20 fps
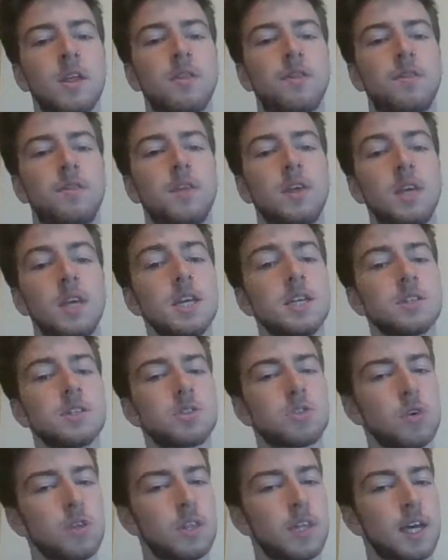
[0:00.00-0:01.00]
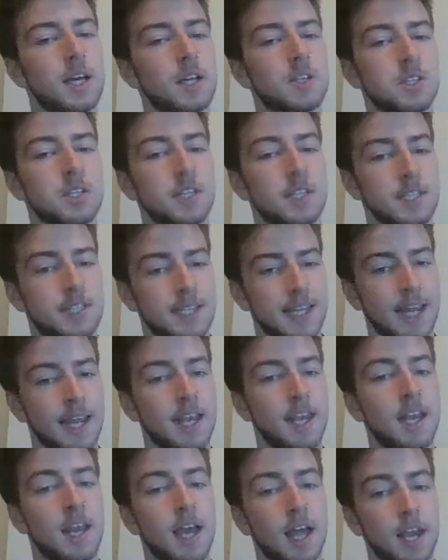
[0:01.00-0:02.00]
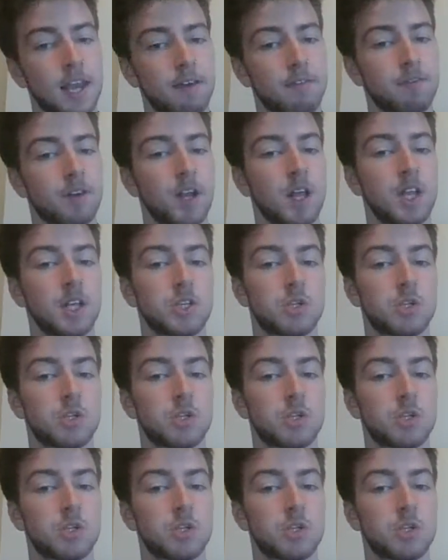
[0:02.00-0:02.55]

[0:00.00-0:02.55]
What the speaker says: The years 2010, 11 and